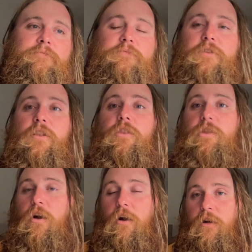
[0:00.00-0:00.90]
the
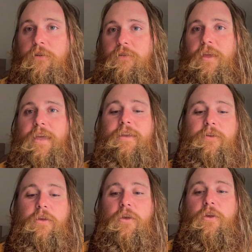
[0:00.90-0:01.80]
law
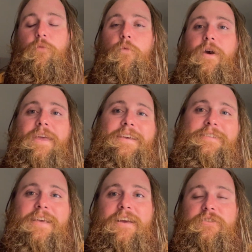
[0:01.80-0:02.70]
and what
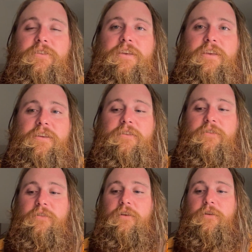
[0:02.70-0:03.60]
is actually
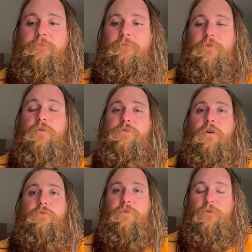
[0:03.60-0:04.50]
goes
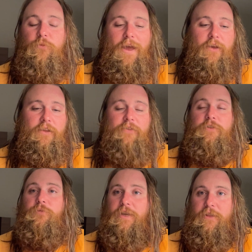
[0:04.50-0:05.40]
on with the wildlife
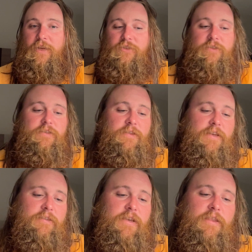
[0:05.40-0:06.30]
and regulations and
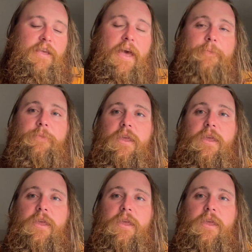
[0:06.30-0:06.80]
things like that.